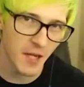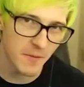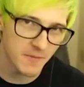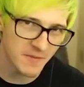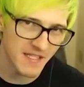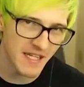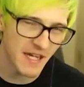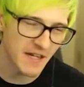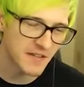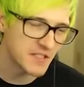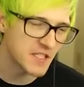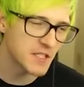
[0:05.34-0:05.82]
Cub
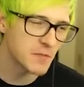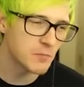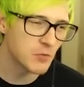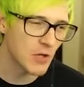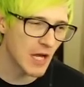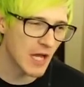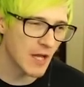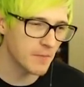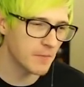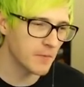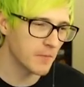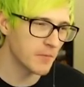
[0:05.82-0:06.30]
Scouts, you've
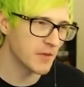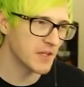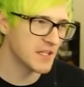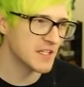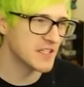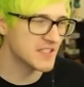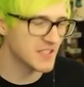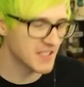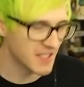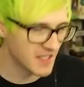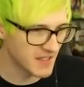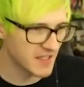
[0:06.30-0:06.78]
probably
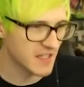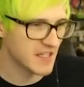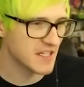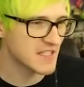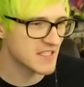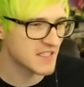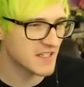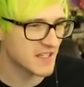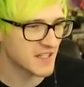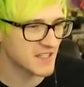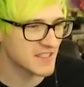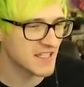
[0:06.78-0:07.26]
seen
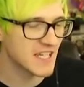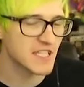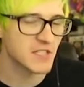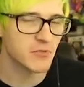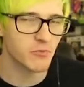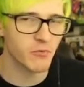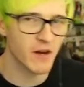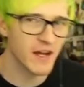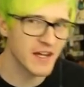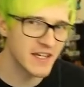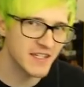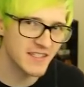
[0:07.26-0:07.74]
this, because that's
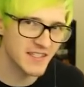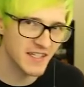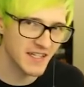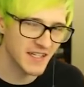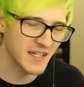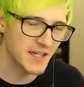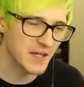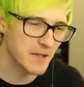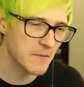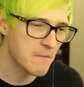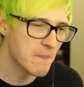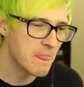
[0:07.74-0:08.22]
where I
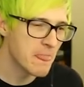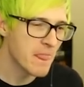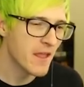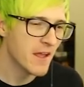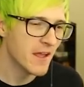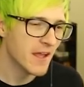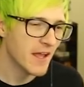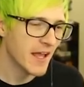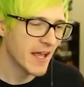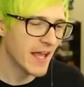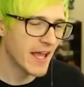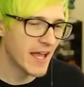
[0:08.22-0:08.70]
seen it.
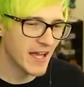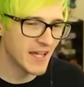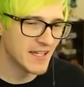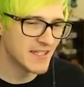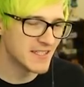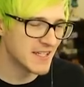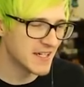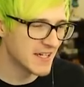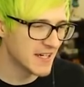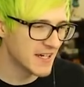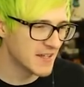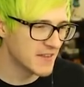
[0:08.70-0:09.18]
And
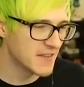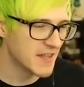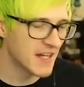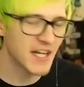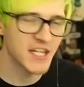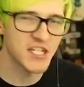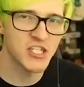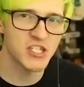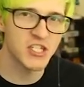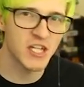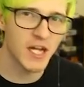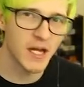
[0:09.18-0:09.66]
uh, then I
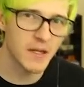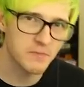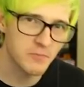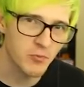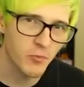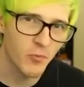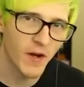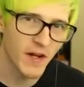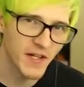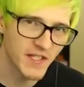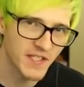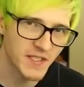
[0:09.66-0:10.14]
stopped
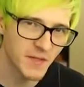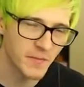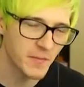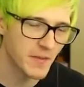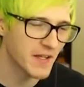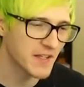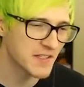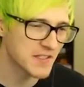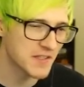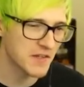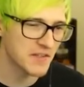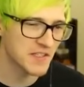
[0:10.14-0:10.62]
watching
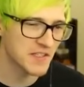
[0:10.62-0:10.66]
because